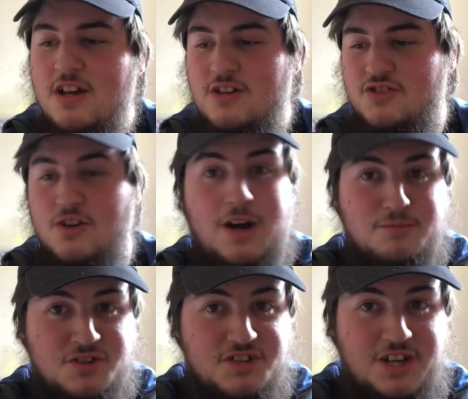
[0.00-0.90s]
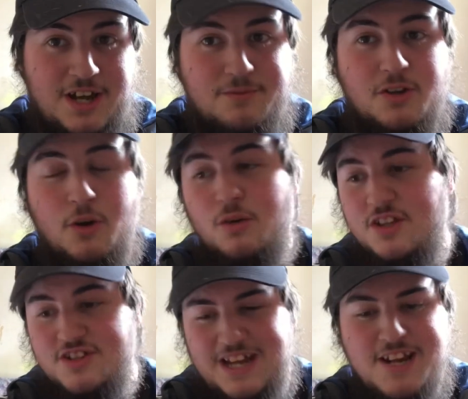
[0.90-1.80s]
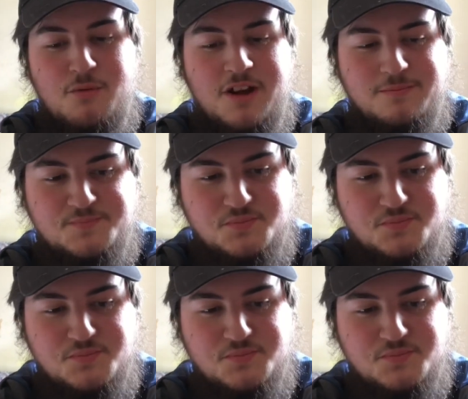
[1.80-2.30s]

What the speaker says: so I'm just going to have to go with this. Anyway,